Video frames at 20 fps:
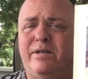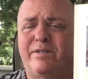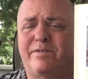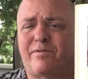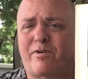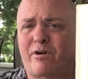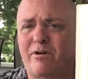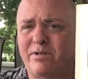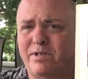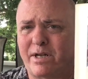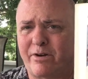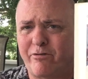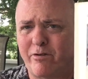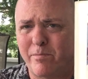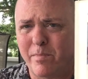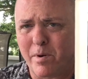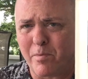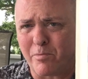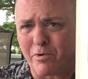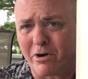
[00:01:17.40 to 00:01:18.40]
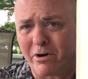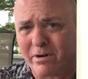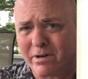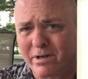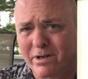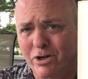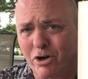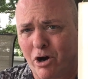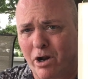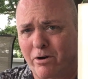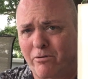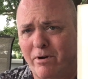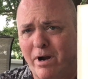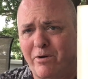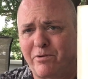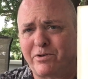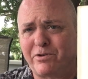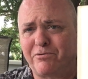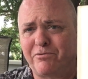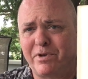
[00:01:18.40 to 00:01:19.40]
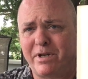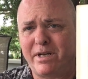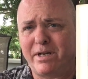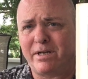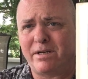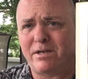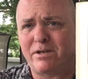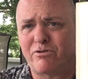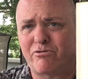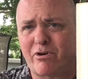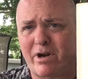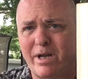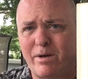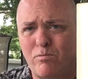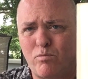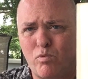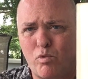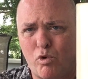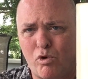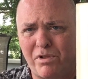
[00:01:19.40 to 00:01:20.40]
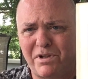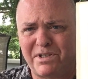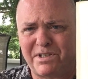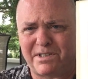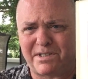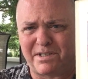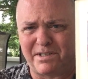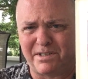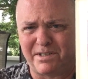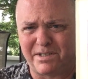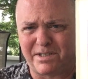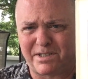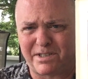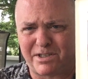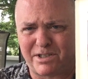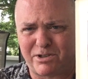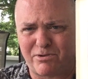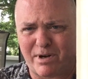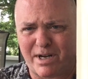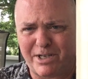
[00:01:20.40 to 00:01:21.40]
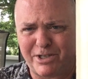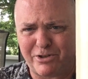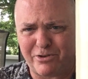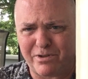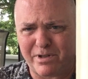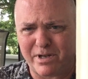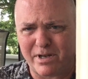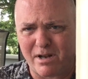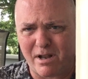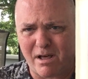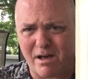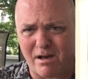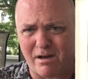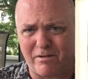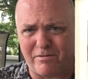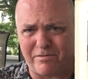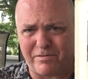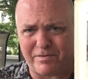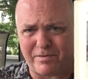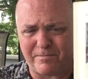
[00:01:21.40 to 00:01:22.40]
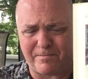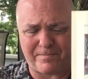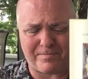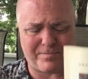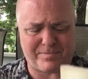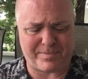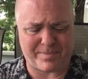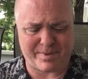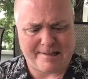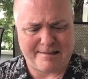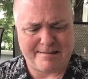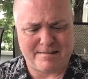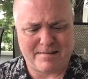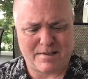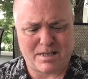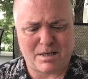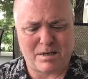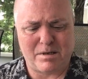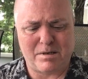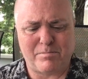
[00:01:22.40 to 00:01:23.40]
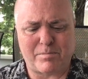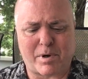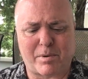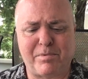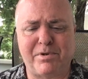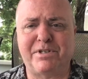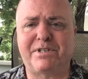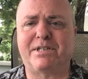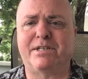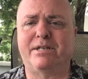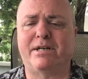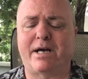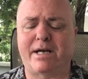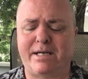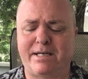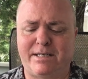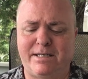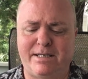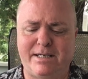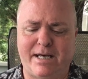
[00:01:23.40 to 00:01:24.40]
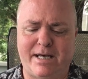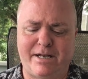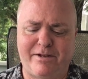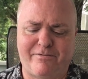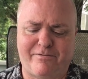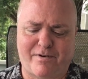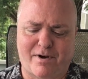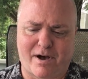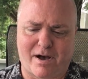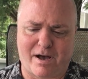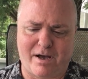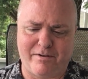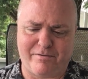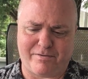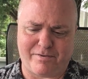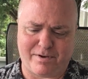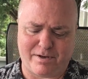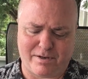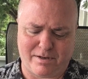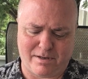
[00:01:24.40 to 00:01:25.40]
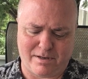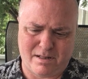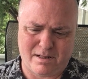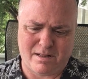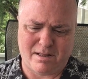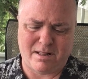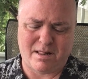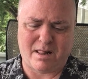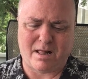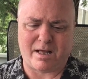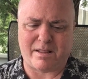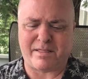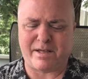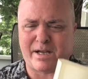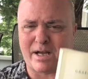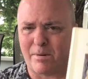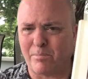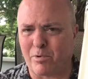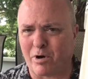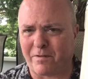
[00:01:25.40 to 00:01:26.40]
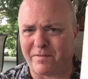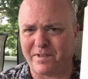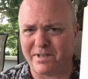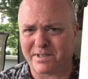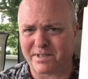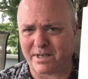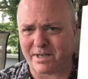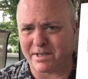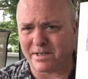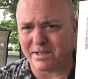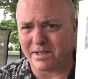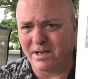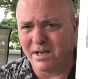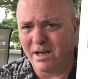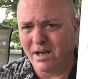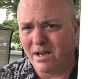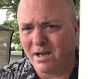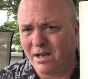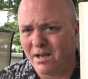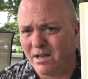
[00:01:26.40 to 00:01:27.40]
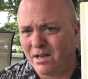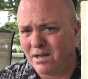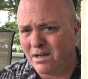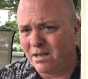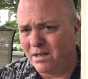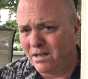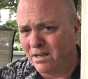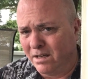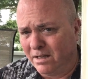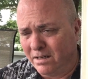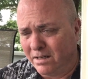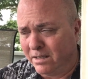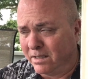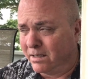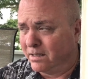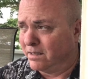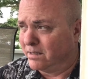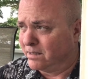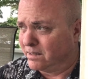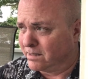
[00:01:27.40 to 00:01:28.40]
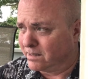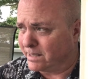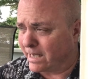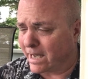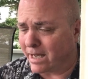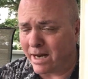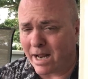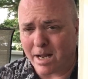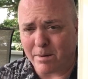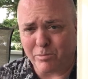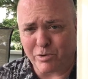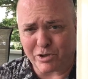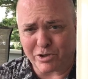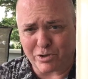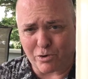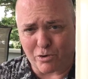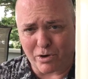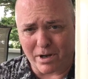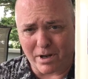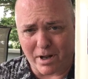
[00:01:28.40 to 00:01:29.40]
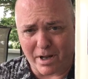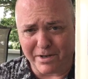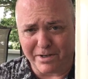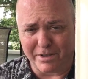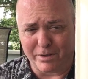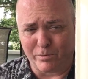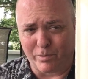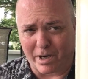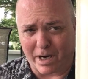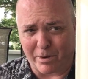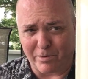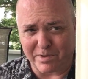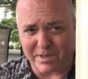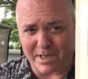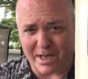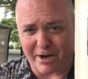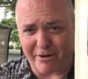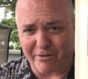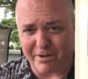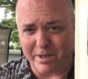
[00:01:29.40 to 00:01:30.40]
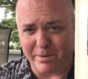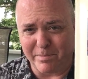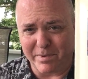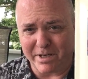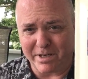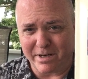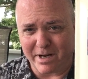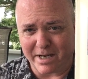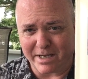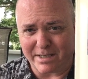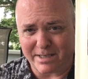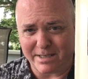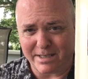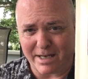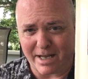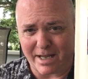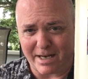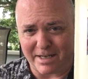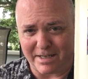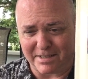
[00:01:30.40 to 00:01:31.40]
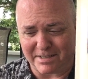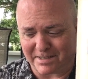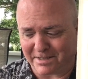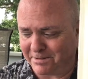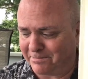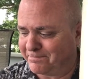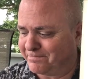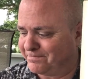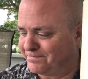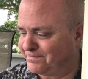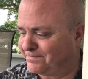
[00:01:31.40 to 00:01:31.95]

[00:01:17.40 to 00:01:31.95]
as far as I remember, got around to reading. Graeme Woolaston's Stranger Than Love, published in 1985 think I bought this at a secondhand bookstore in London when I was there in the mid 1980s.